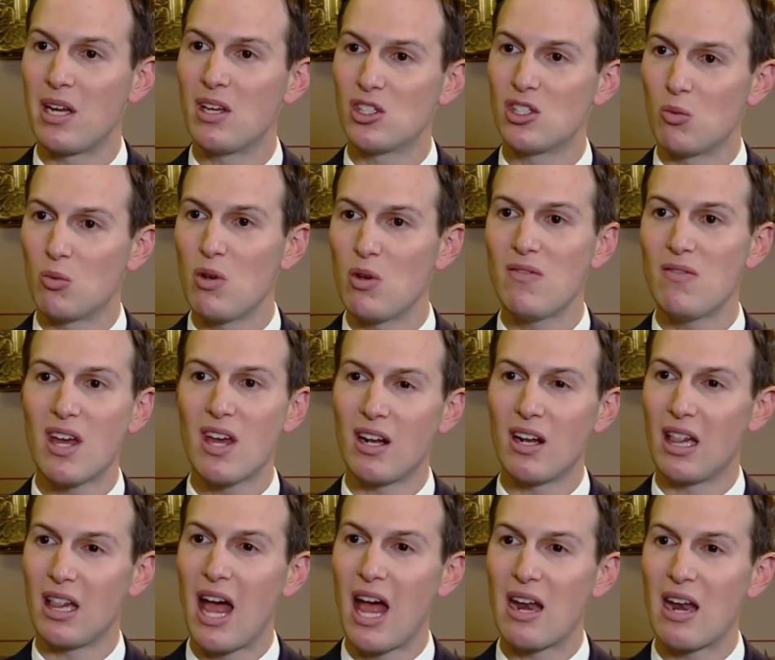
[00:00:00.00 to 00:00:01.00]
So we've done
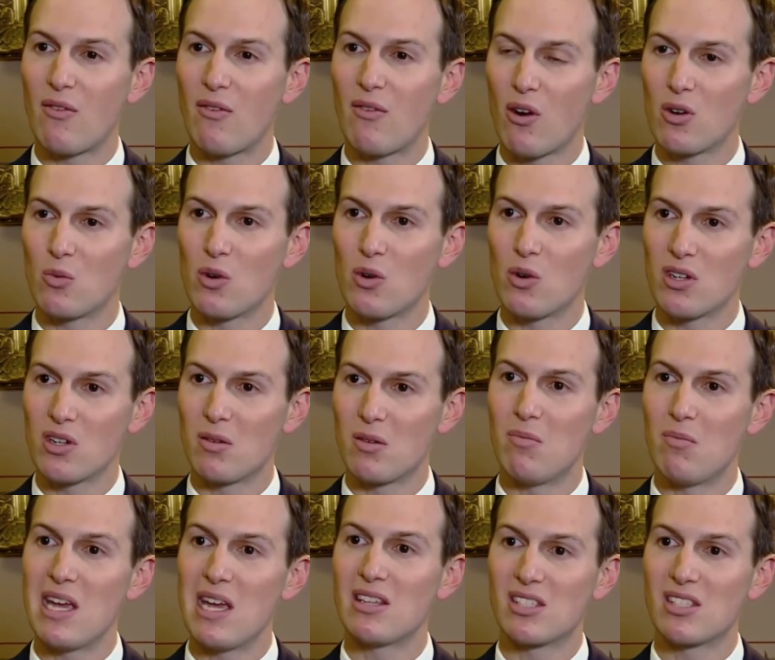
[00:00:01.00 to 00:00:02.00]
a lot of hard work to
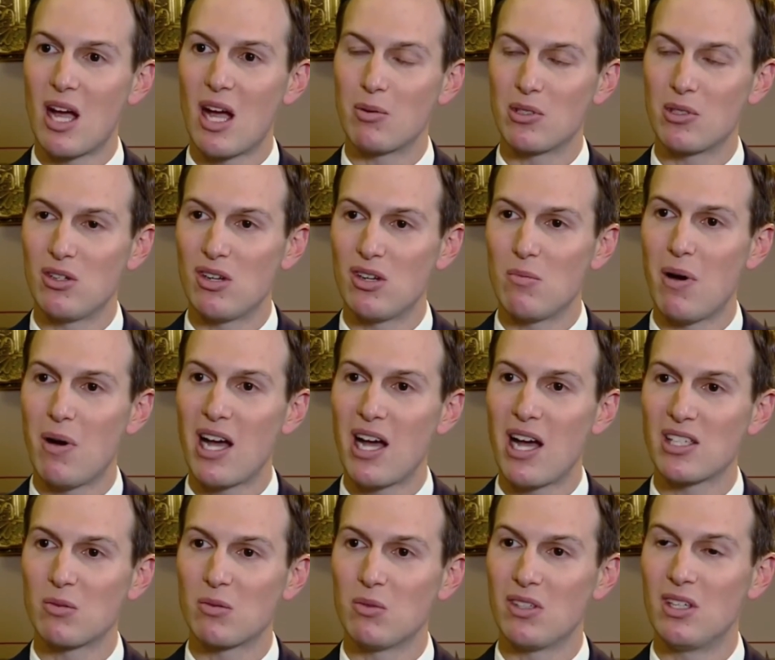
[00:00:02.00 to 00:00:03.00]
make this opportunity
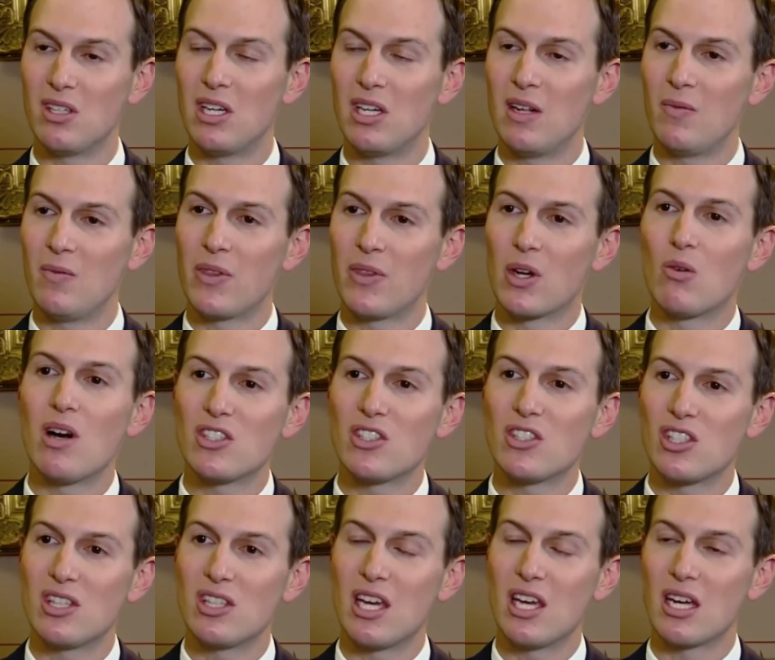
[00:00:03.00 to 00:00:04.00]
possible. The
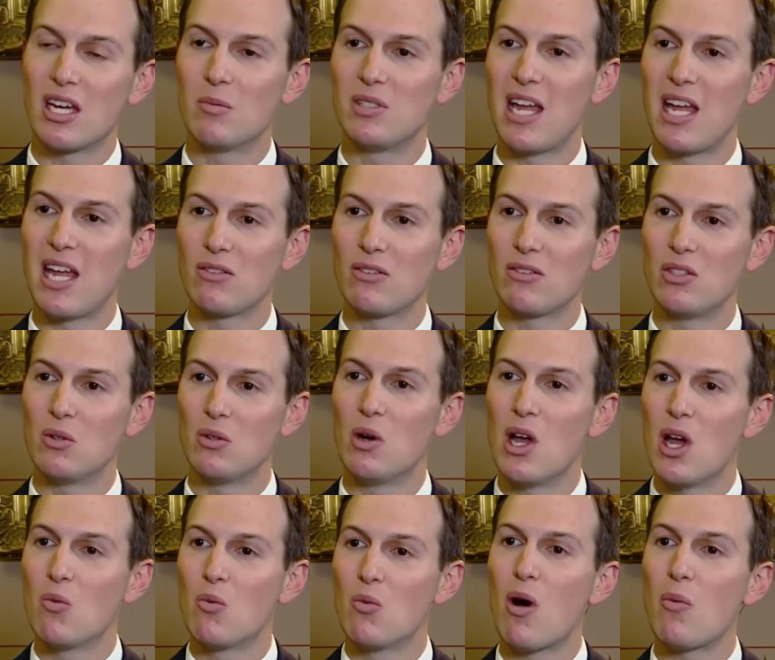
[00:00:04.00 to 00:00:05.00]
question then comes down to,
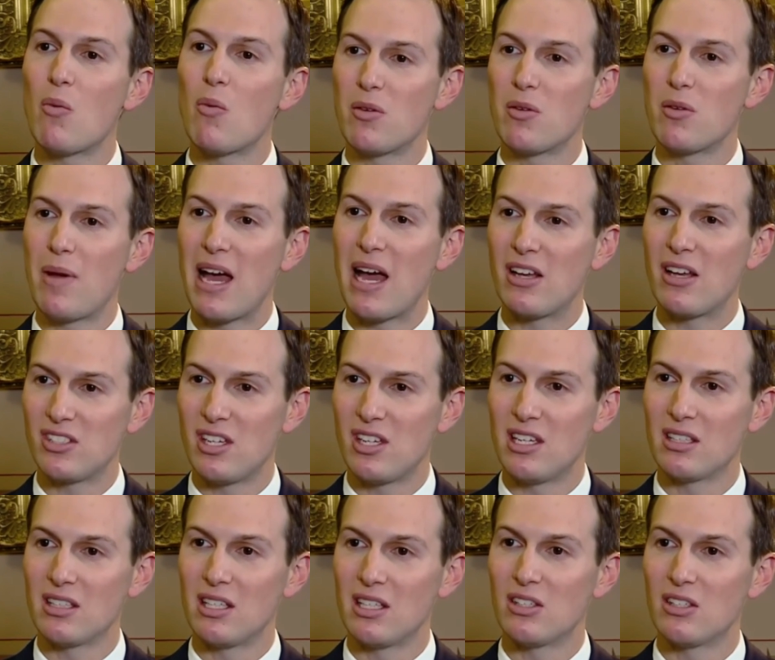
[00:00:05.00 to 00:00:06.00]
what will the
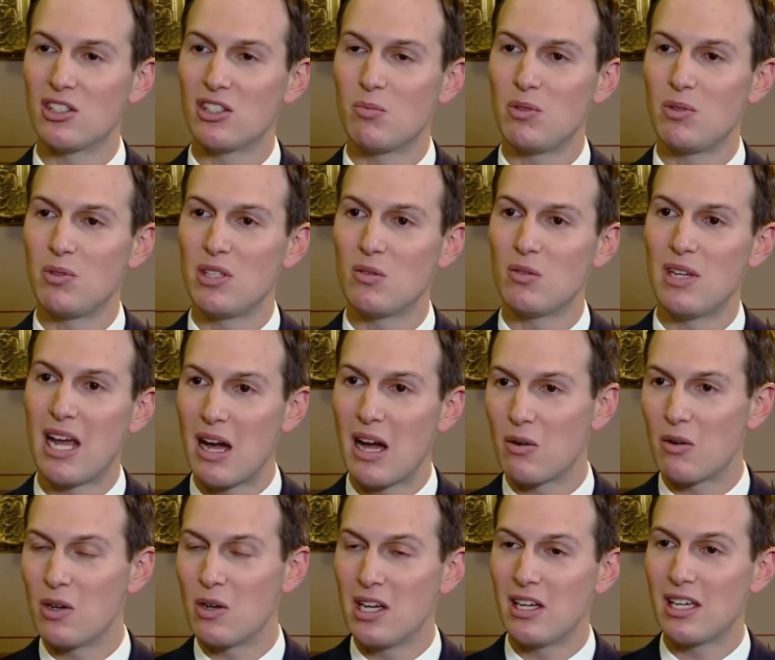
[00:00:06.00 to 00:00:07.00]
Palestinian leadership do? Now,